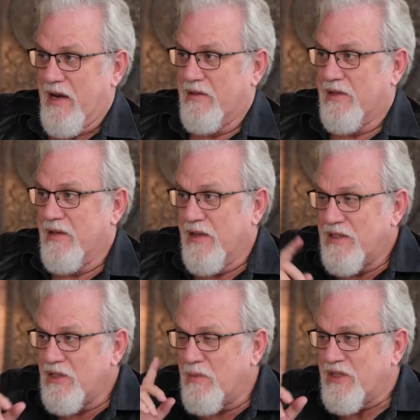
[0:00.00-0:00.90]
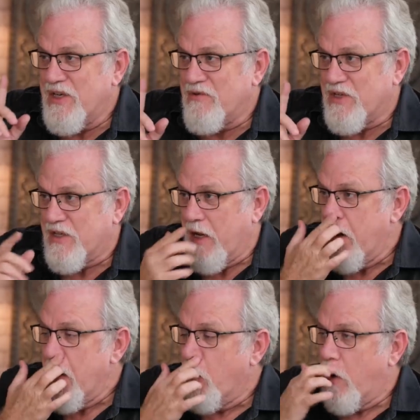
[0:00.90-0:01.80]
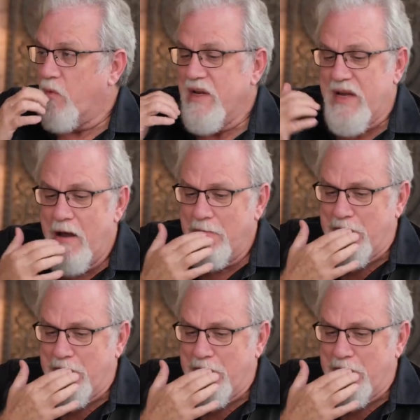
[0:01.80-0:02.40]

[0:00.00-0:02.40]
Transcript: And see, this is what's interesting. What we now